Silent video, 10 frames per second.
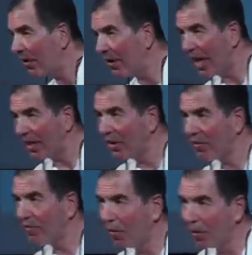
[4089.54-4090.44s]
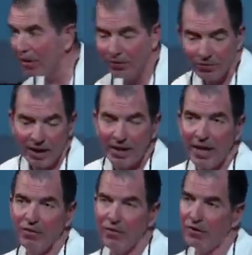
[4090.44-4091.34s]
went to that little fort, and it was right
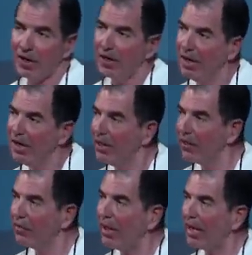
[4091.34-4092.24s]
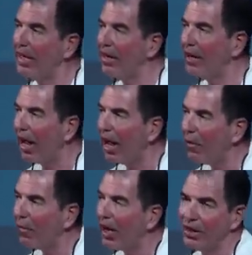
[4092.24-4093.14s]
next to a little secondary
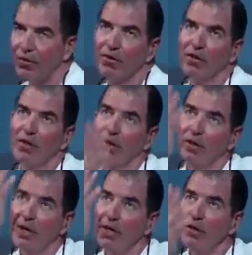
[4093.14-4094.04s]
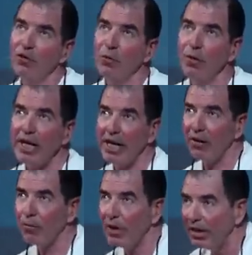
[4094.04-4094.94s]
highway, and there was a little tree,
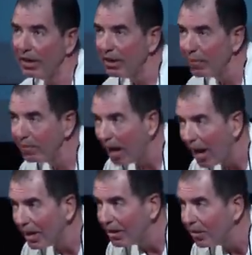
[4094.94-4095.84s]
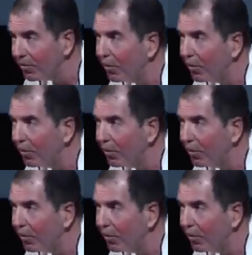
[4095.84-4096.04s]
and we'd hide in the